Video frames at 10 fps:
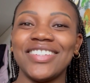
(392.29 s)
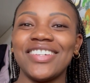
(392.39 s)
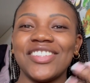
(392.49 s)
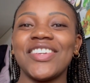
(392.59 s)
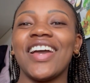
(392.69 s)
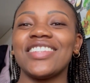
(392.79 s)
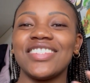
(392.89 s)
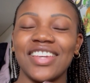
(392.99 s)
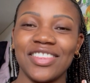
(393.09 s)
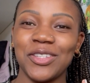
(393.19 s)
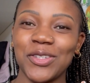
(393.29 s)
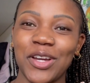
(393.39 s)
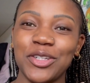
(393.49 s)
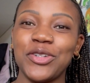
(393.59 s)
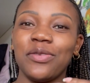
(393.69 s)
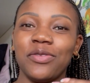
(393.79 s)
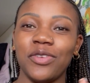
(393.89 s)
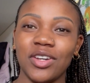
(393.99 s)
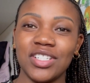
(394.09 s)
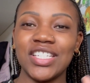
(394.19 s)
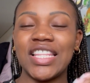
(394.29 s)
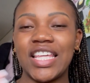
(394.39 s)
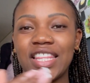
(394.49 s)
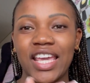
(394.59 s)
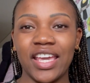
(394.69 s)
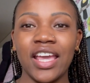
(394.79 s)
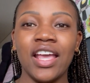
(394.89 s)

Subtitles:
because you had to get the scholarship first and then they